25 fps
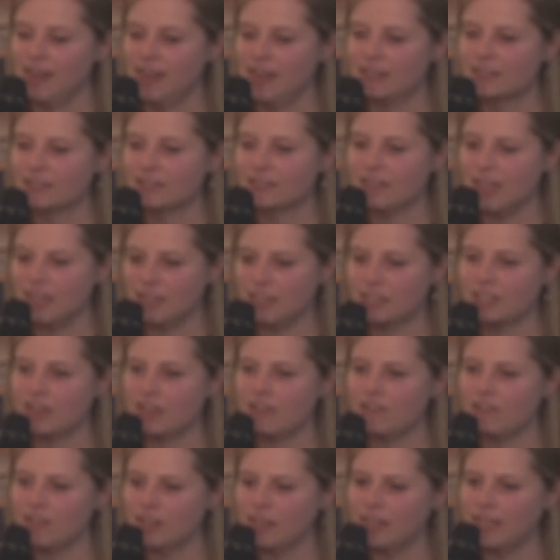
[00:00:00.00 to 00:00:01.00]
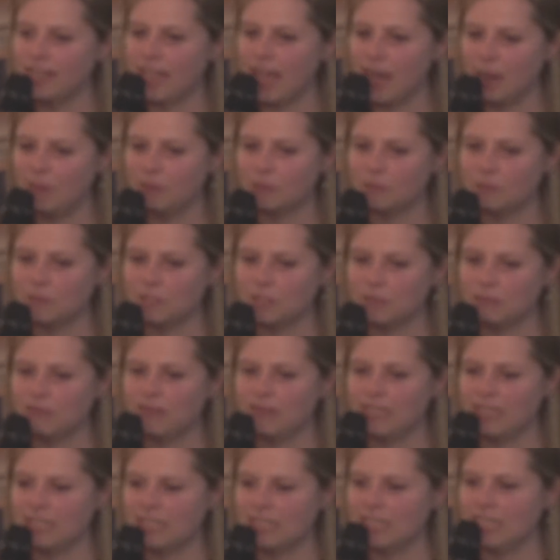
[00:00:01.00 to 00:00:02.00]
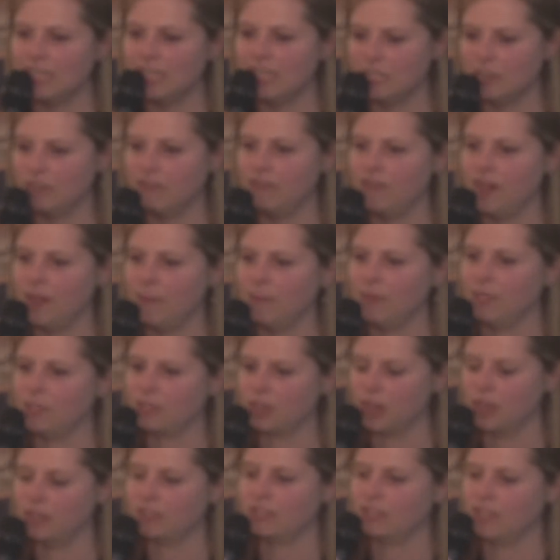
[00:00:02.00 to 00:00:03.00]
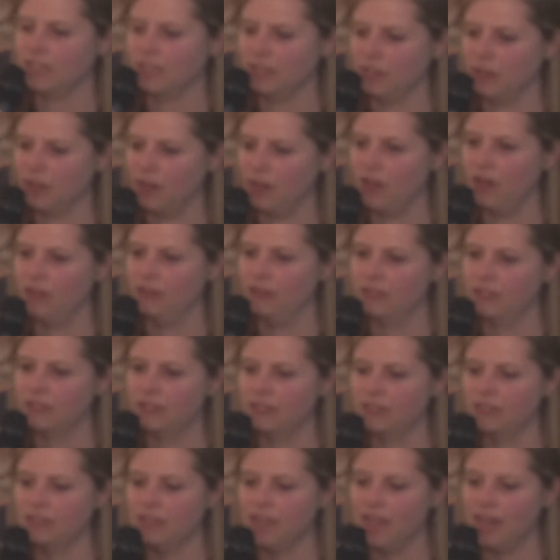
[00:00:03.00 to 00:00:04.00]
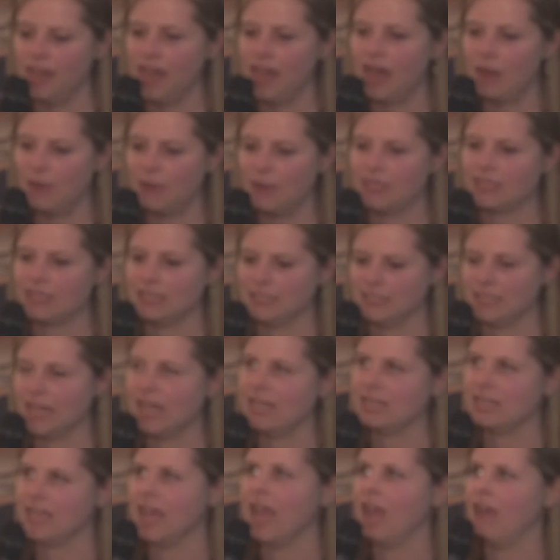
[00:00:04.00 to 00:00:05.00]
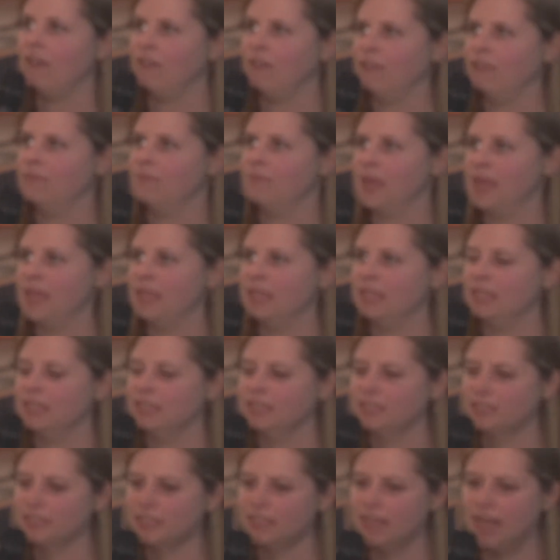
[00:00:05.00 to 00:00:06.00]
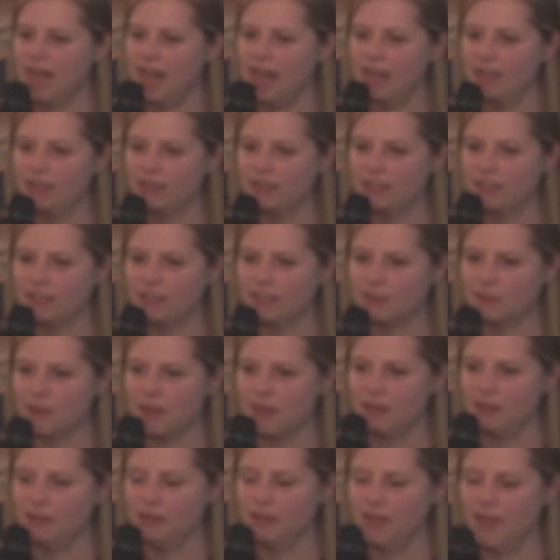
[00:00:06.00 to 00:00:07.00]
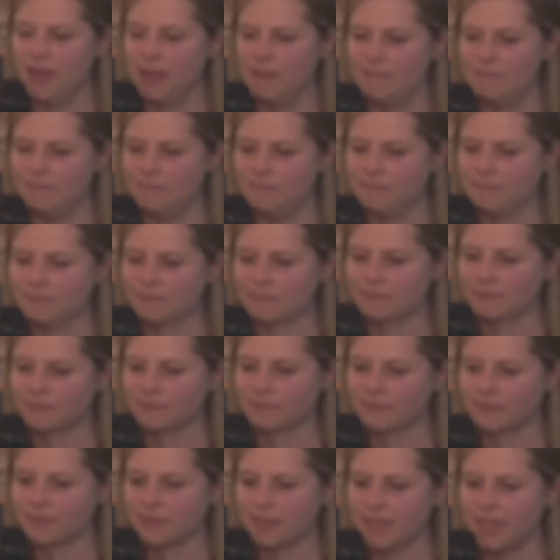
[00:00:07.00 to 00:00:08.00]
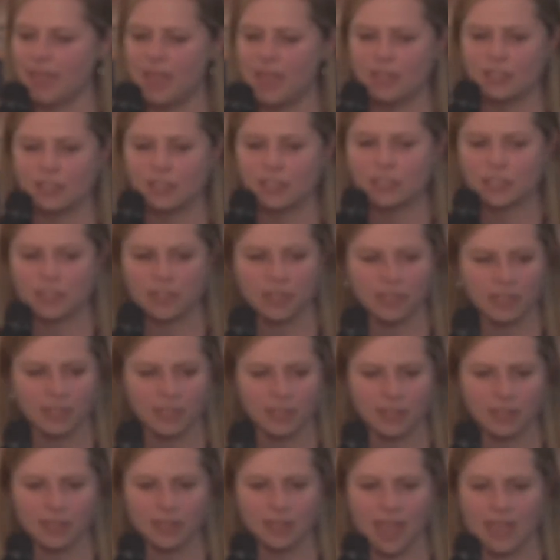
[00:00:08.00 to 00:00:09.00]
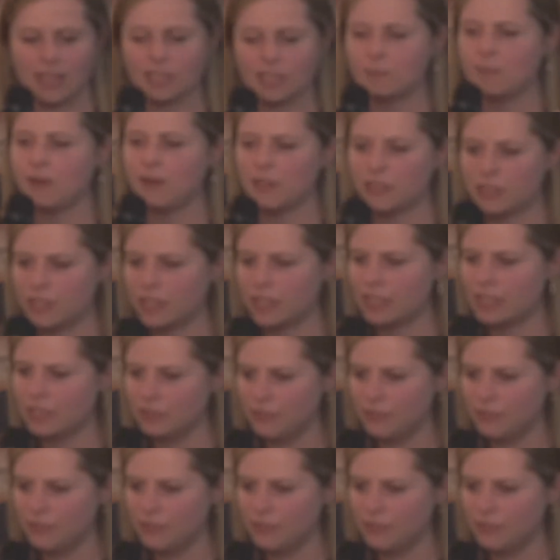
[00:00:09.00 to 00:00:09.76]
it's definitely helped me to really solidify my trust in God and how he can take care of me. And I think as well, just experiencing a